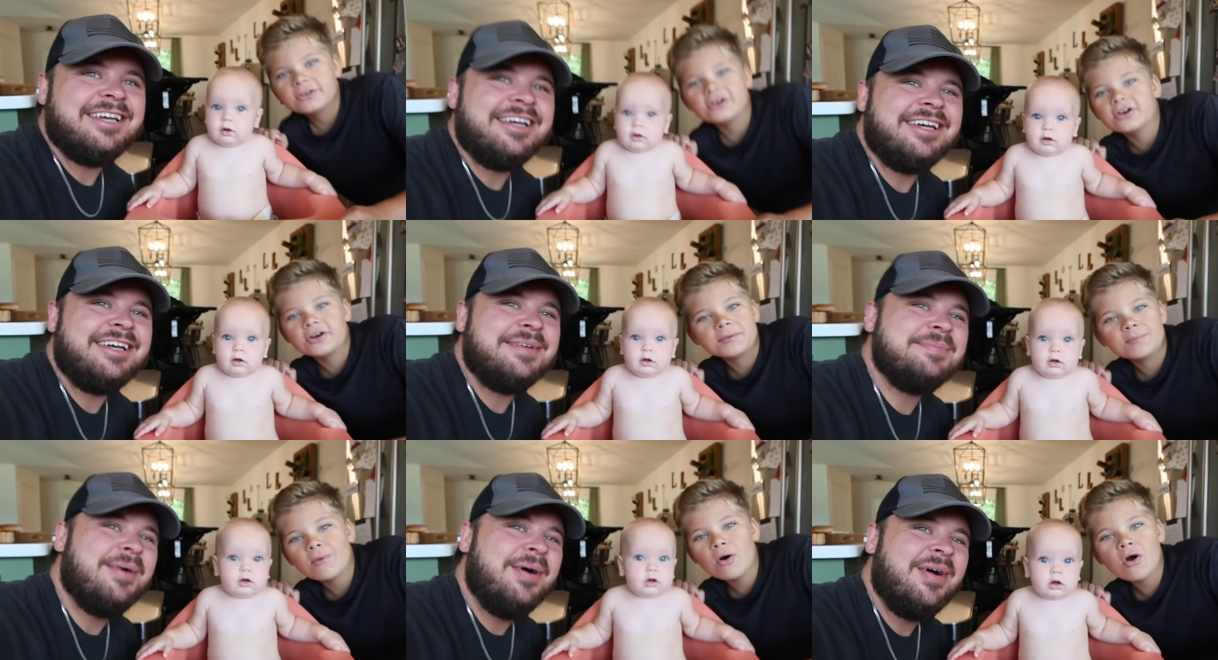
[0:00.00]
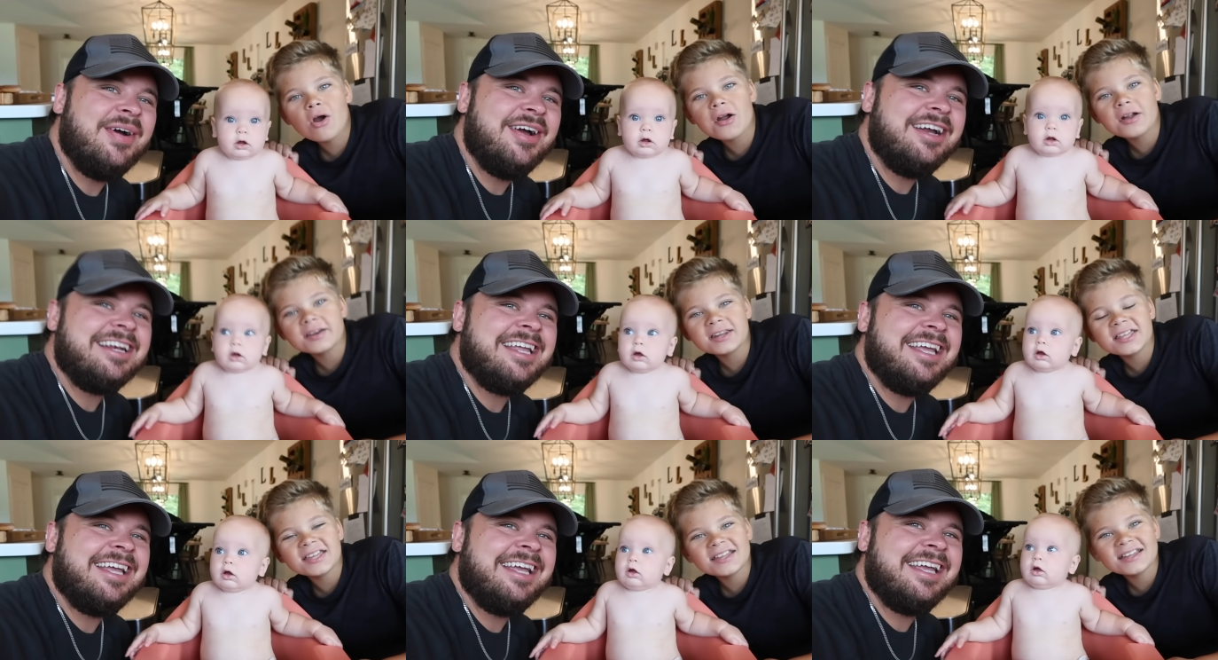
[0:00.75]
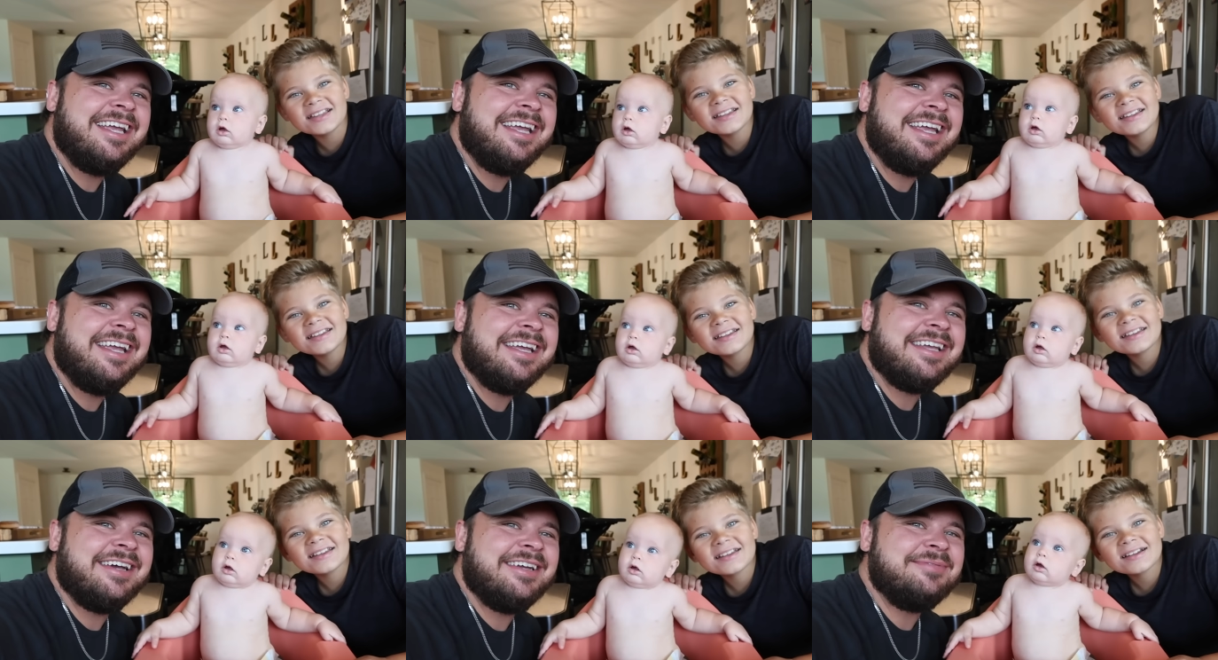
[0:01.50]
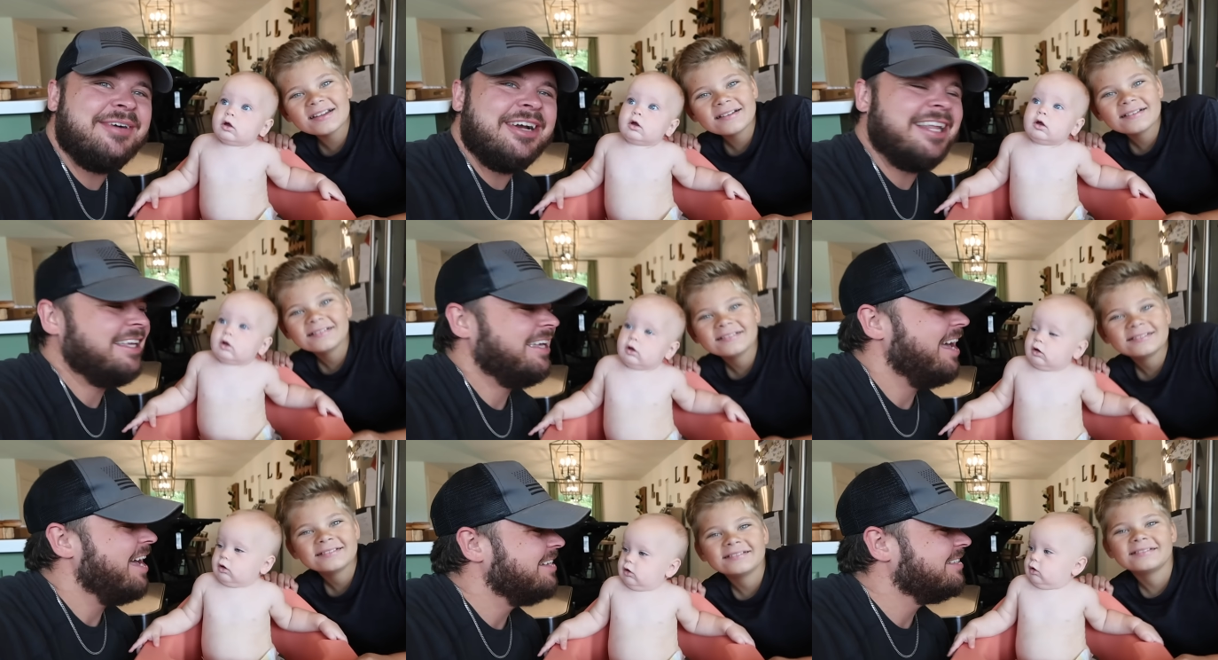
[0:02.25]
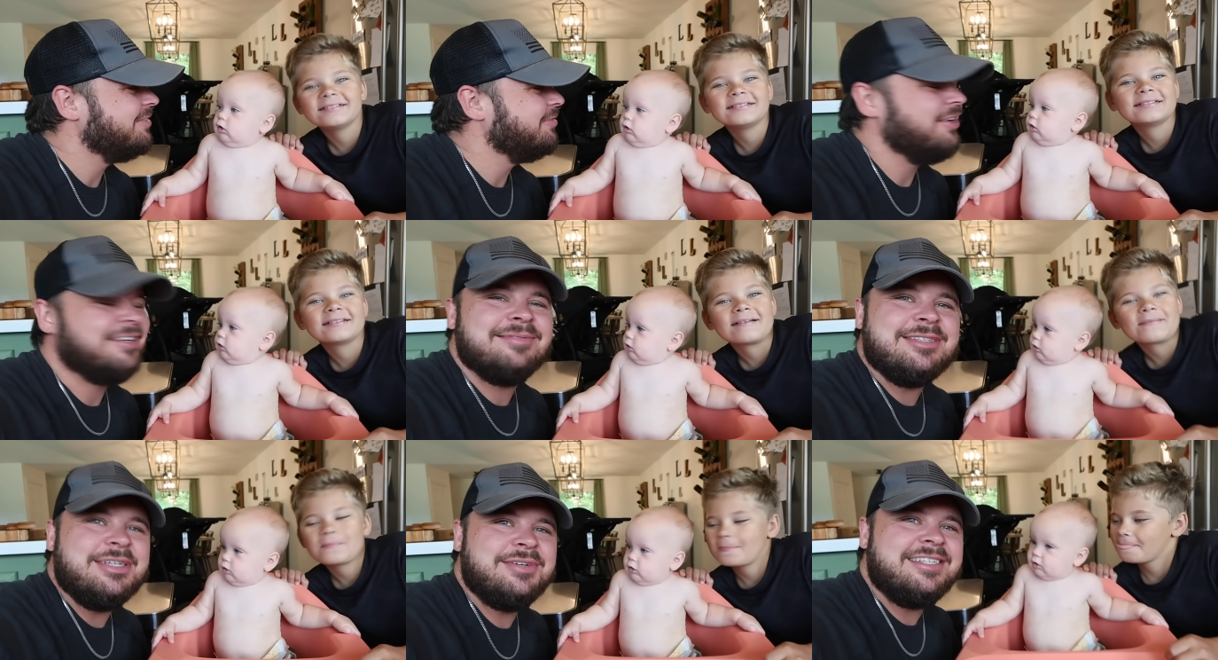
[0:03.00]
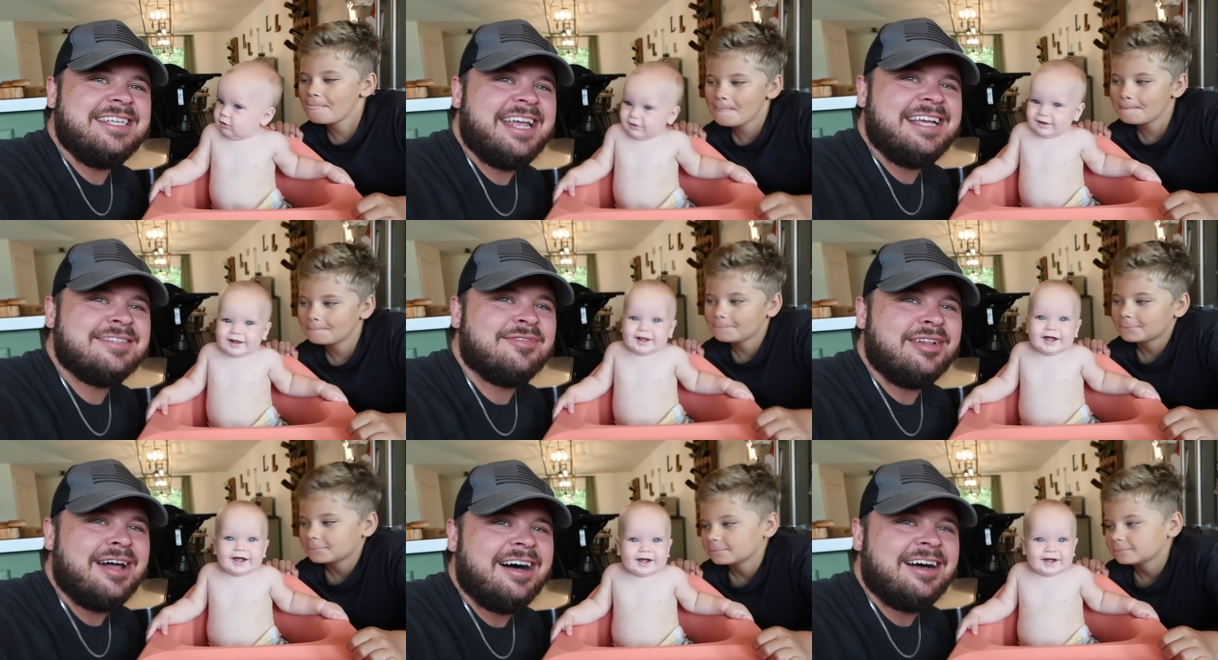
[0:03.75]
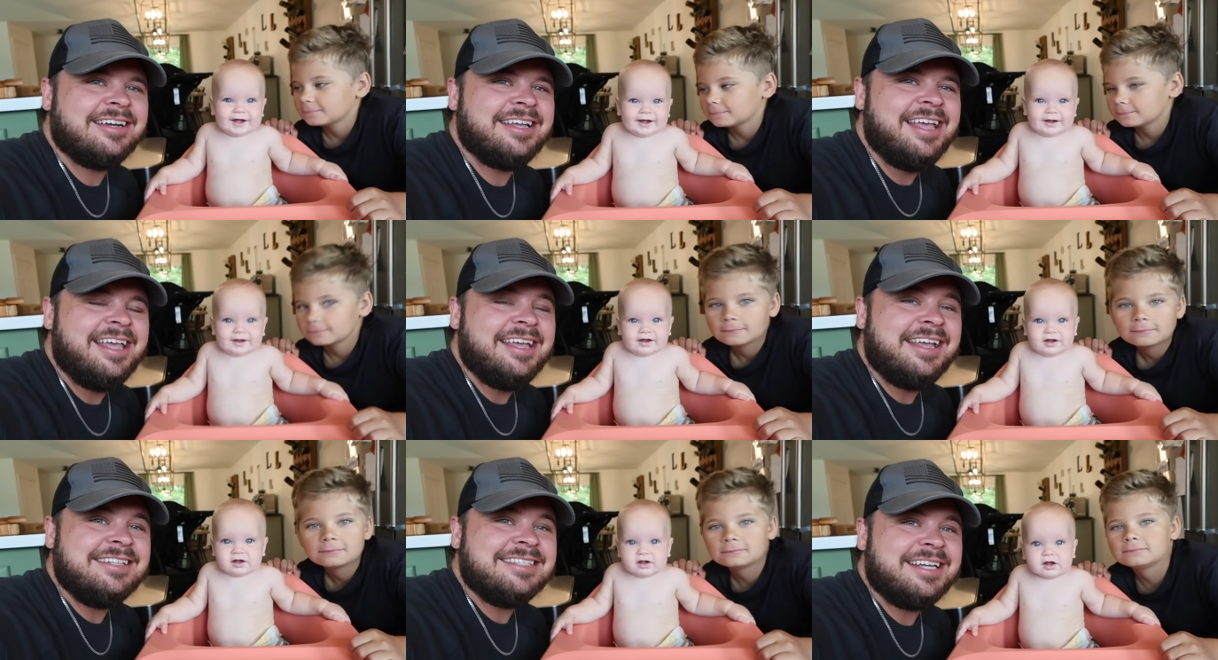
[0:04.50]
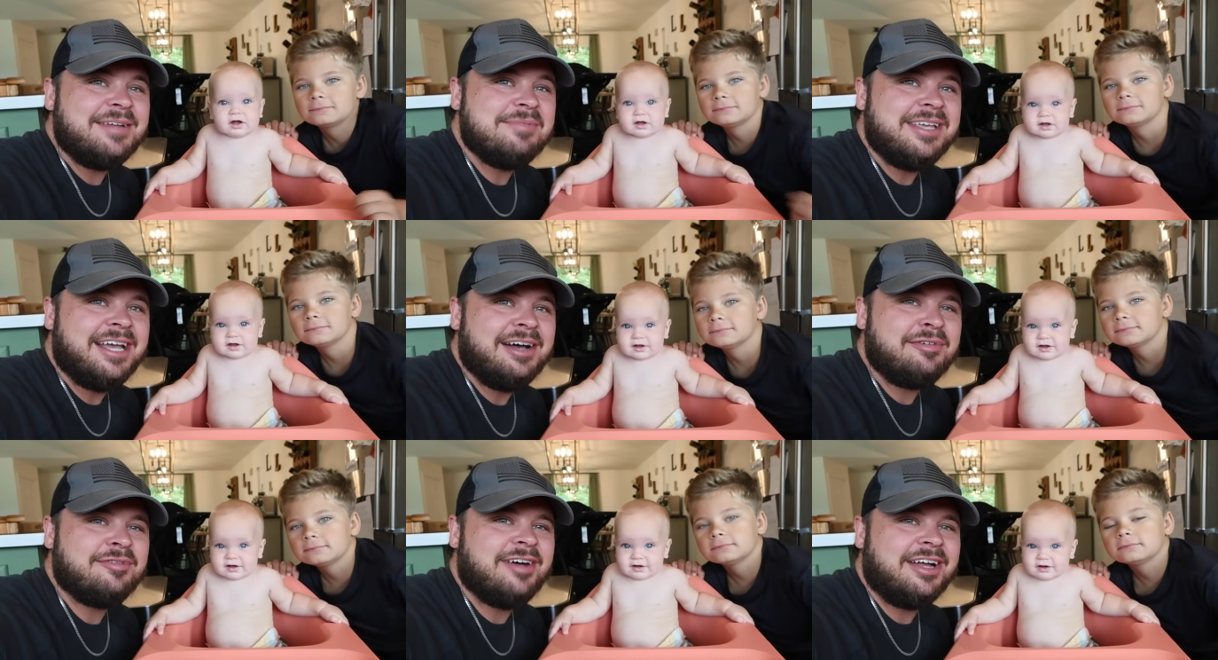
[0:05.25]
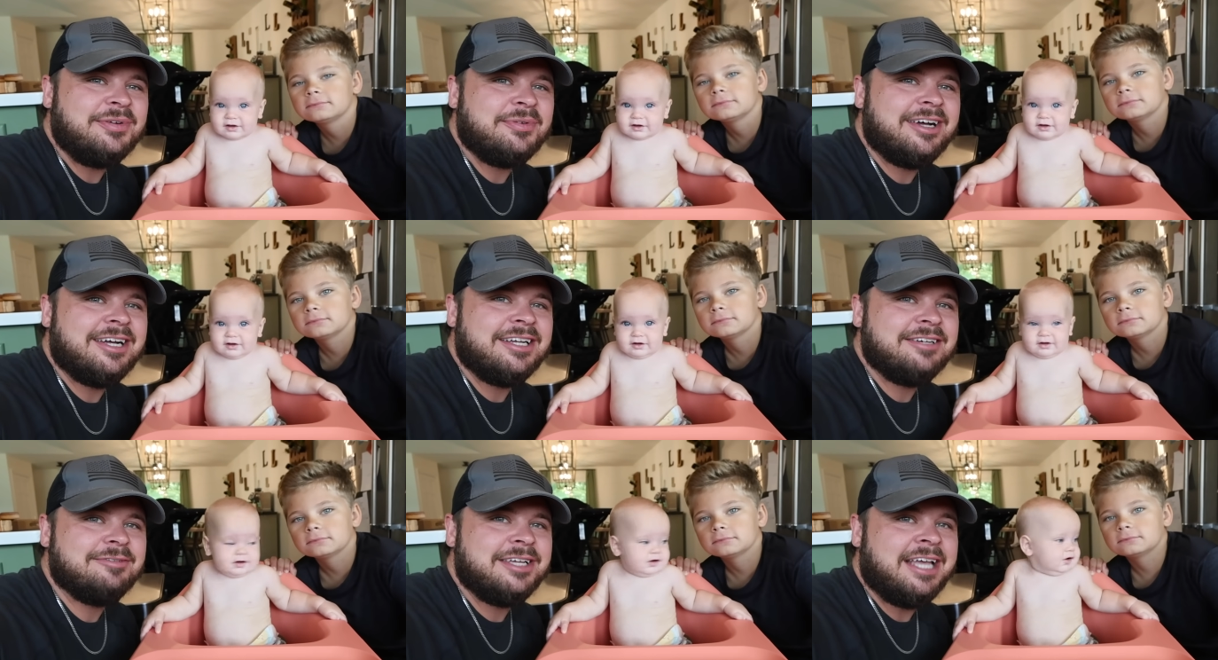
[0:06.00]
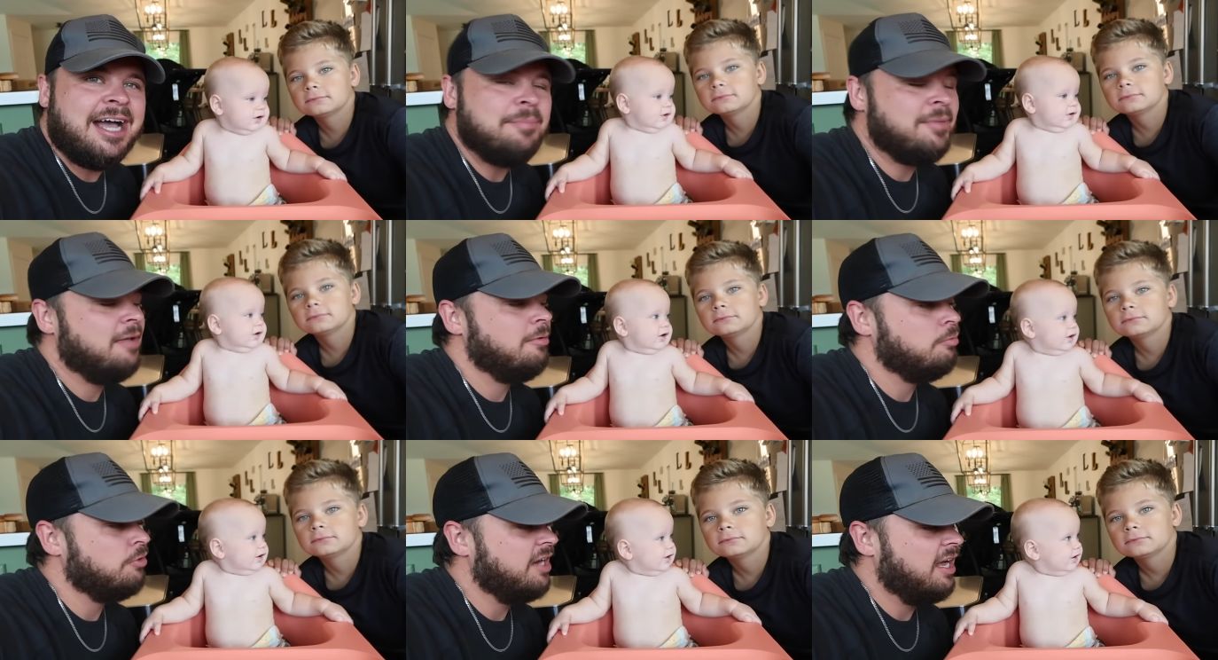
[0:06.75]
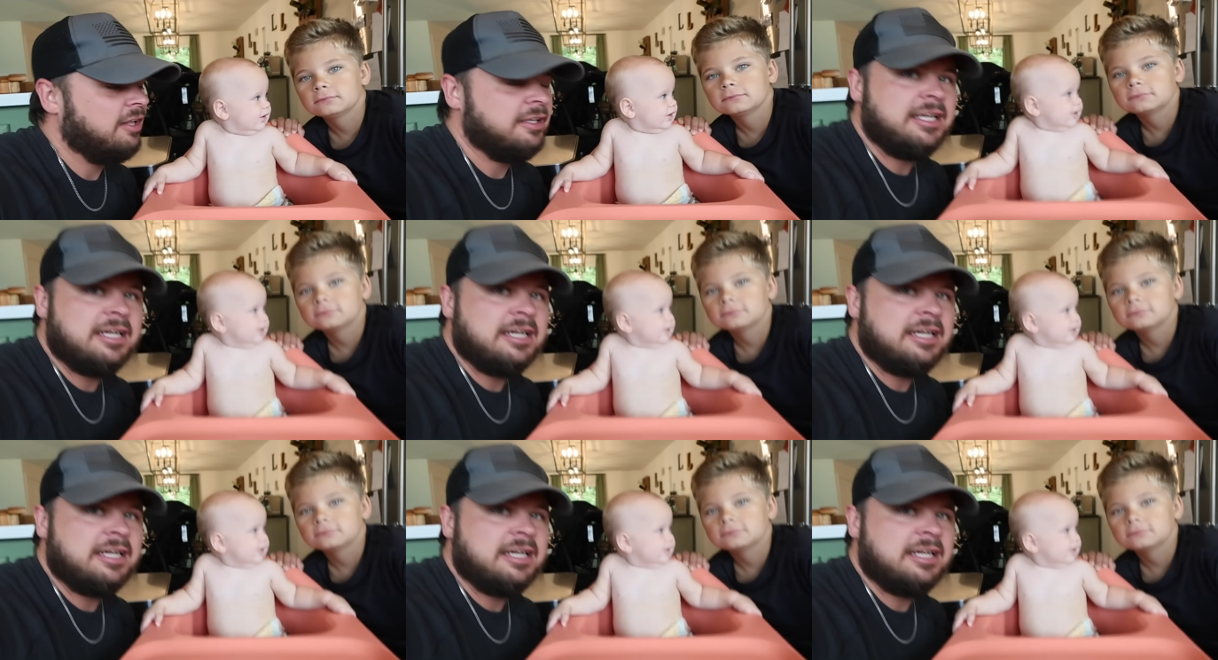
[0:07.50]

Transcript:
Speaker 1: Good morning. Good morning, guys, and welcome to today's vlog. It's gonna be a fun one. We got baby Brielle